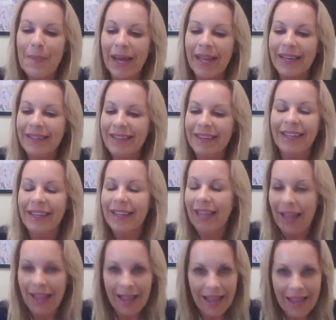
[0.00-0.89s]
But
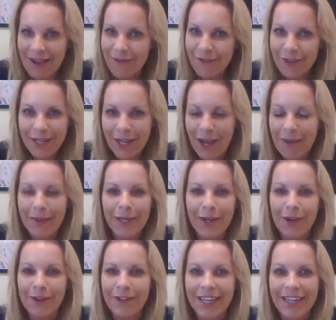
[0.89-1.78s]
every time
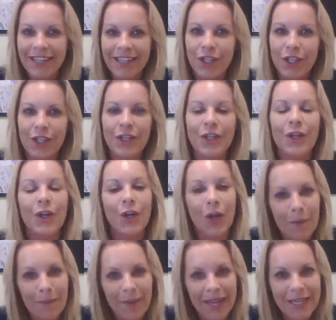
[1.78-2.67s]
I contacted you, you
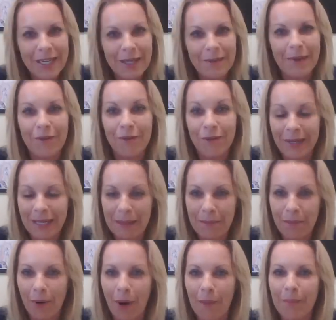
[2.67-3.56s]
got back to me
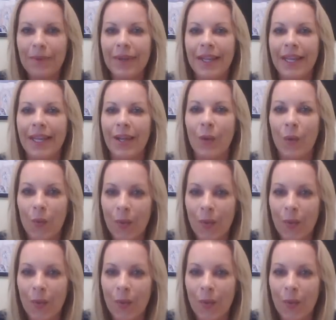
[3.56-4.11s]
really promptly,